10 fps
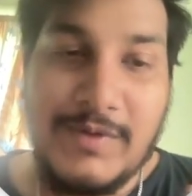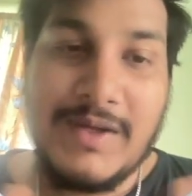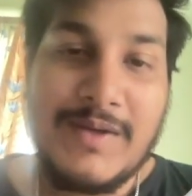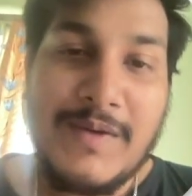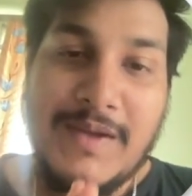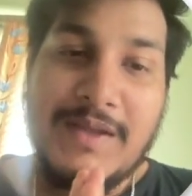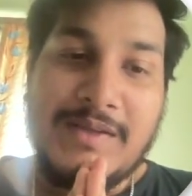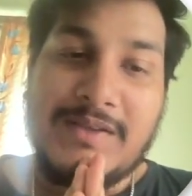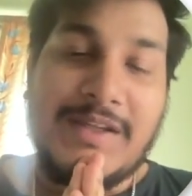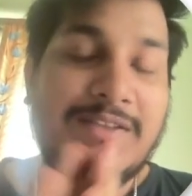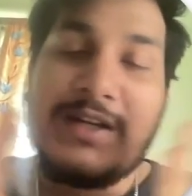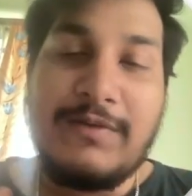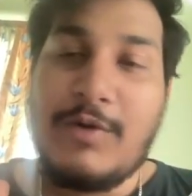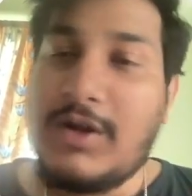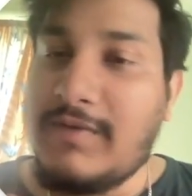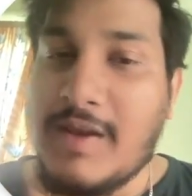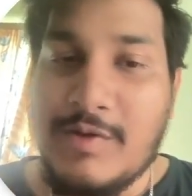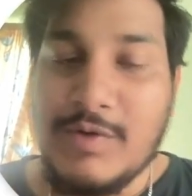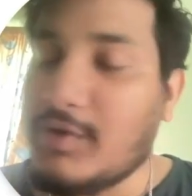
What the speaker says: Okay, that's a default value,